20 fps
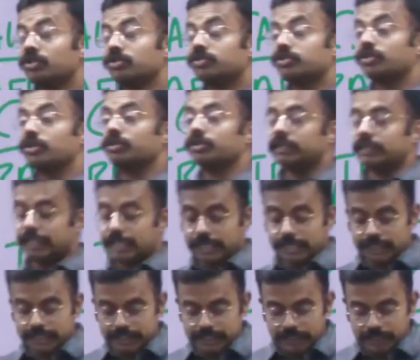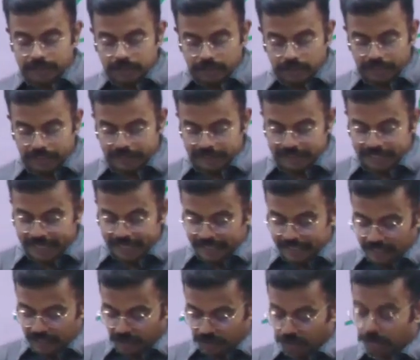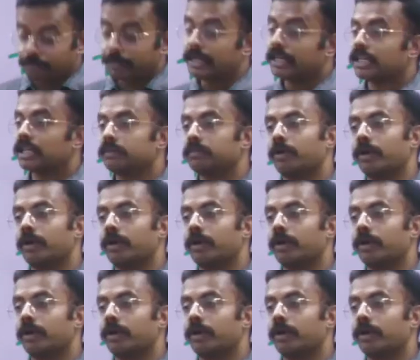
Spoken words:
So this, it is an intergovernmental